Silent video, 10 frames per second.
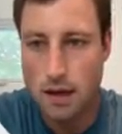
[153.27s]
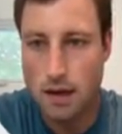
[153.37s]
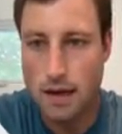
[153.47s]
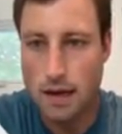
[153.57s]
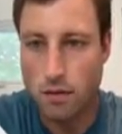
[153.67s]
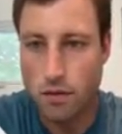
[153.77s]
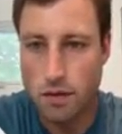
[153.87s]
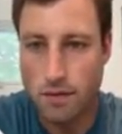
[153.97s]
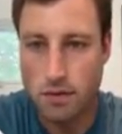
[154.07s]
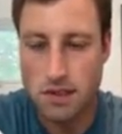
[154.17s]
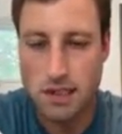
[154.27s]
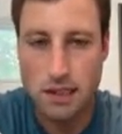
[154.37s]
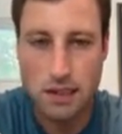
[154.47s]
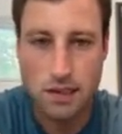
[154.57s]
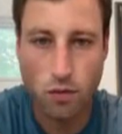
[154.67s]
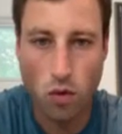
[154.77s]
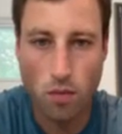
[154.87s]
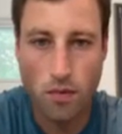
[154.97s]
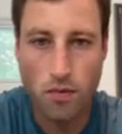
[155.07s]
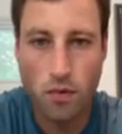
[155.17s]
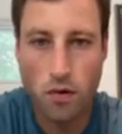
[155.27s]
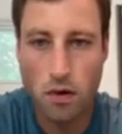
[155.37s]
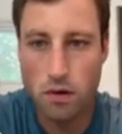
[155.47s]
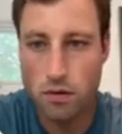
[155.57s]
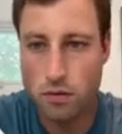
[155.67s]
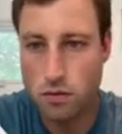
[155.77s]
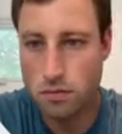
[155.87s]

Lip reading: Now, if you've never seen this form before,